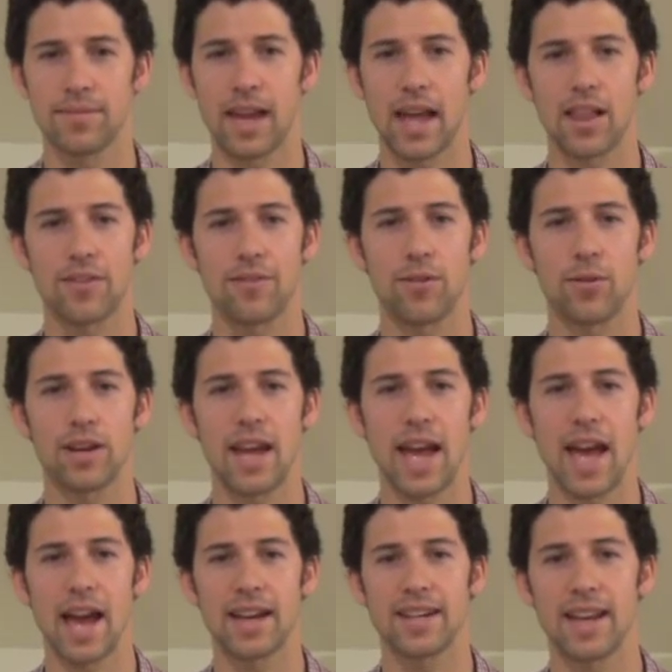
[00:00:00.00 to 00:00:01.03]
California
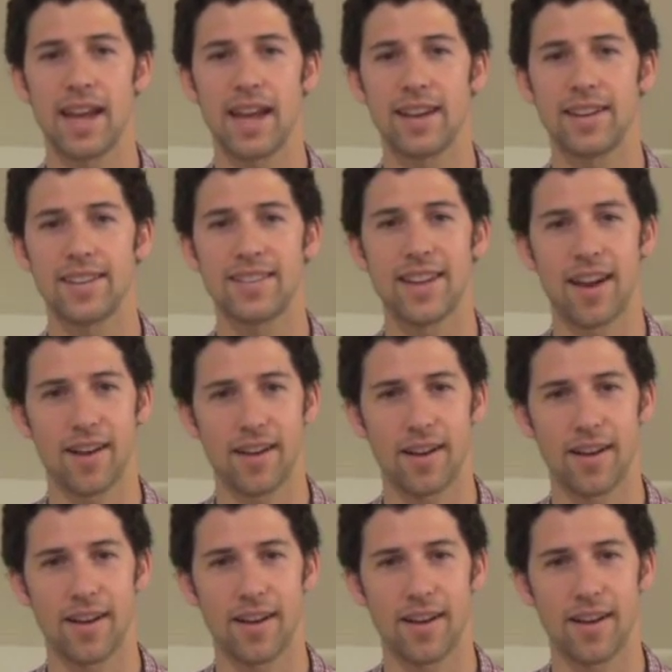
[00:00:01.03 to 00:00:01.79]
Ag Net dot